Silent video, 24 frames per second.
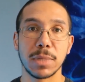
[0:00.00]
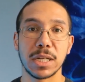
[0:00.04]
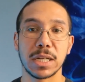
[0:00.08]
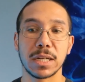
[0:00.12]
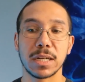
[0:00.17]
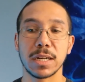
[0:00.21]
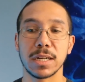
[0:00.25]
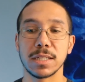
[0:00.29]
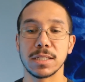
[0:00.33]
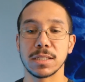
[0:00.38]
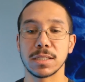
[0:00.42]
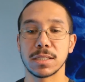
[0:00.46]

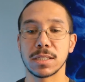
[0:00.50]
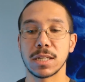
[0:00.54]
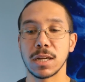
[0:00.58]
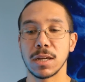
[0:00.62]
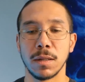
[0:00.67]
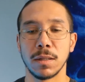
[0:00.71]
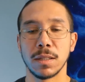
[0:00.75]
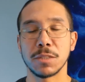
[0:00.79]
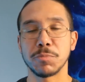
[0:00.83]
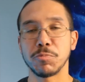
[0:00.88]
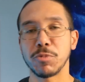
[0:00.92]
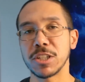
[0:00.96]
because
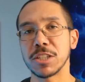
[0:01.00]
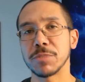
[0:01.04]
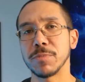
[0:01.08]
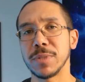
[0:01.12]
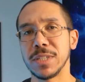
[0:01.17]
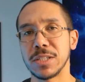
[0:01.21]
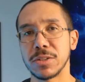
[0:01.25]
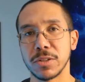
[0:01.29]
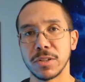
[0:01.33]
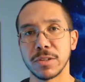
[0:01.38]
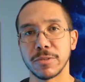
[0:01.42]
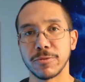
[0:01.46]
this brings
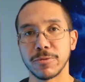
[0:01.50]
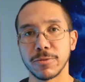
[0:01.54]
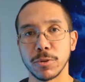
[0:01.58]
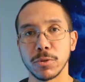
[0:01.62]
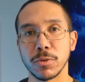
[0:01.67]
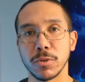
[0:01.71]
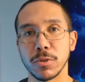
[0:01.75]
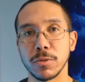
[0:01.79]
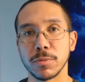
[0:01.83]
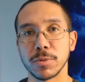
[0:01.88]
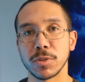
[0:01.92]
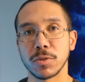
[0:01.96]
me to the
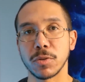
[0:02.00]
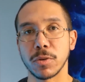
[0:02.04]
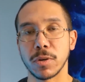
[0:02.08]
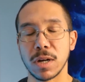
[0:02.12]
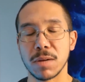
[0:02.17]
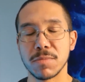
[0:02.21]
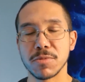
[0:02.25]
Fruit Loop story.